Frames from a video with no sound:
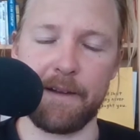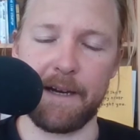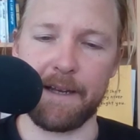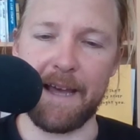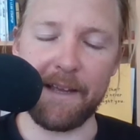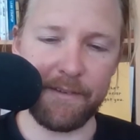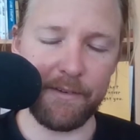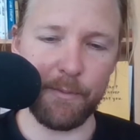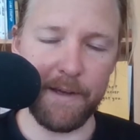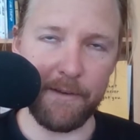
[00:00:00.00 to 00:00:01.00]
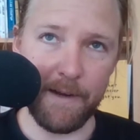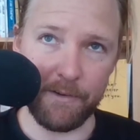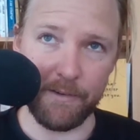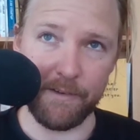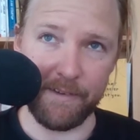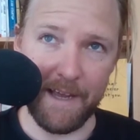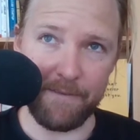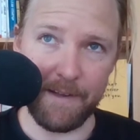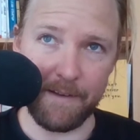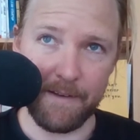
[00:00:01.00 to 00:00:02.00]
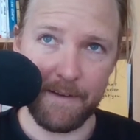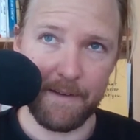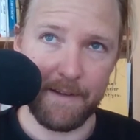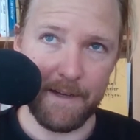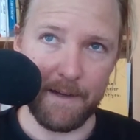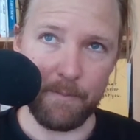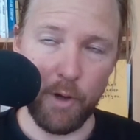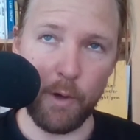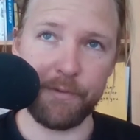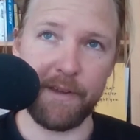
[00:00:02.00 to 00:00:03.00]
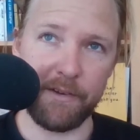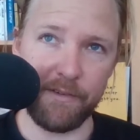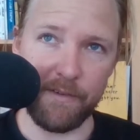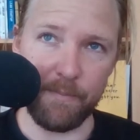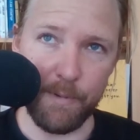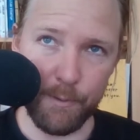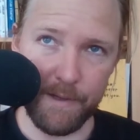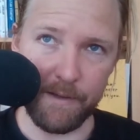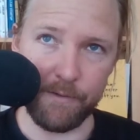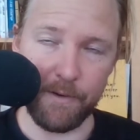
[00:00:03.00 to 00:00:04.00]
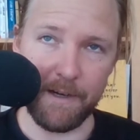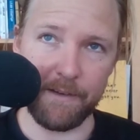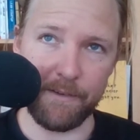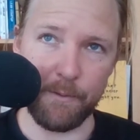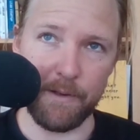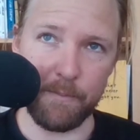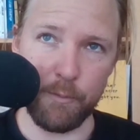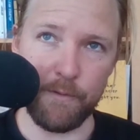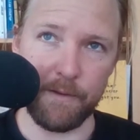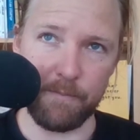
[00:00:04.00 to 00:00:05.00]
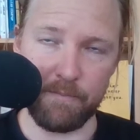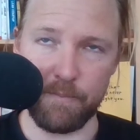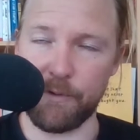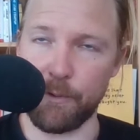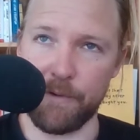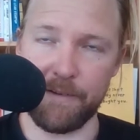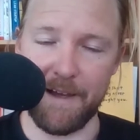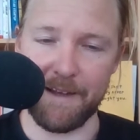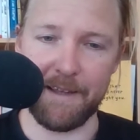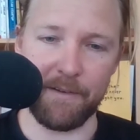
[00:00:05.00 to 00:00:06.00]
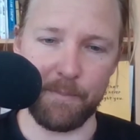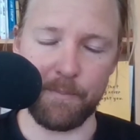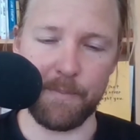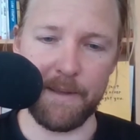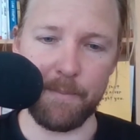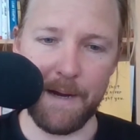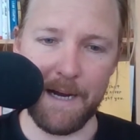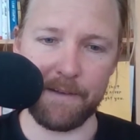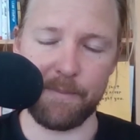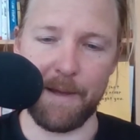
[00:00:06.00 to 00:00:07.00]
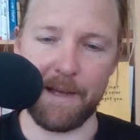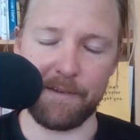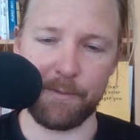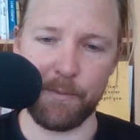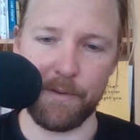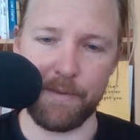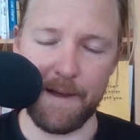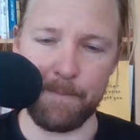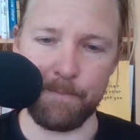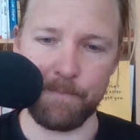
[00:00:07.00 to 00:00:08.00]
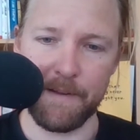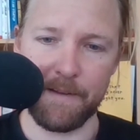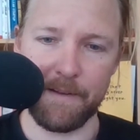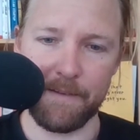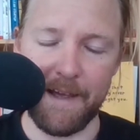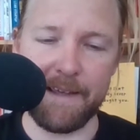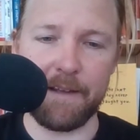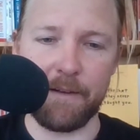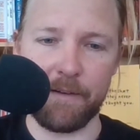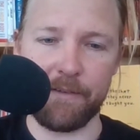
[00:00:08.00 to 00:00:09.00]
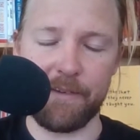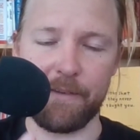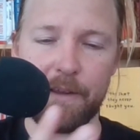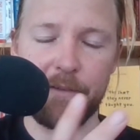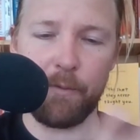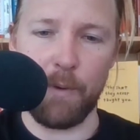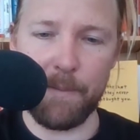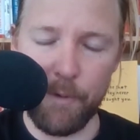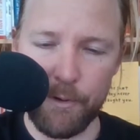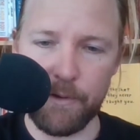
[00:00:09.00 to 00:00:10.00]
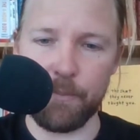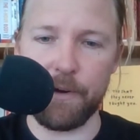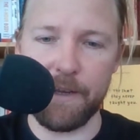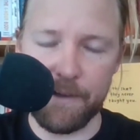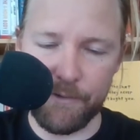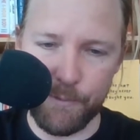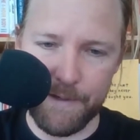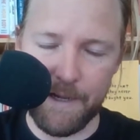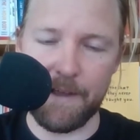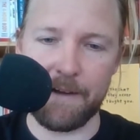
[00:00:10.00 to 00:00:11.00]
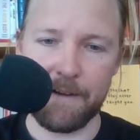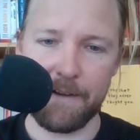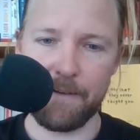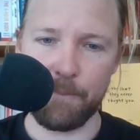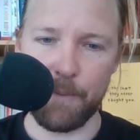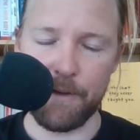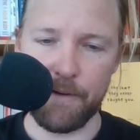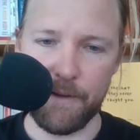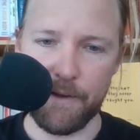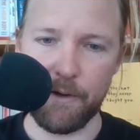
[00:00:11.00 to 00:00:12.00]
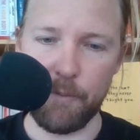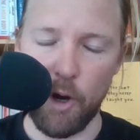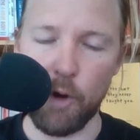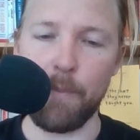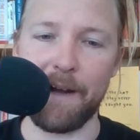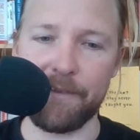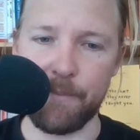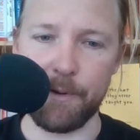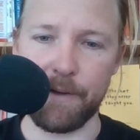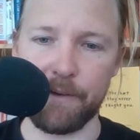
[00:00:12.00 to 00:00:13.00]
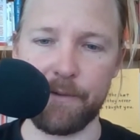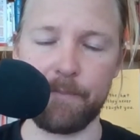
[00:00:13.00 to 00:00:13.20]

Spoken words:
cases where you're actually saving whole sections of buildings, right? So we're moving sort of into that kit of parts space with taking things from one model and bringing it to another, but whole parts of buildings.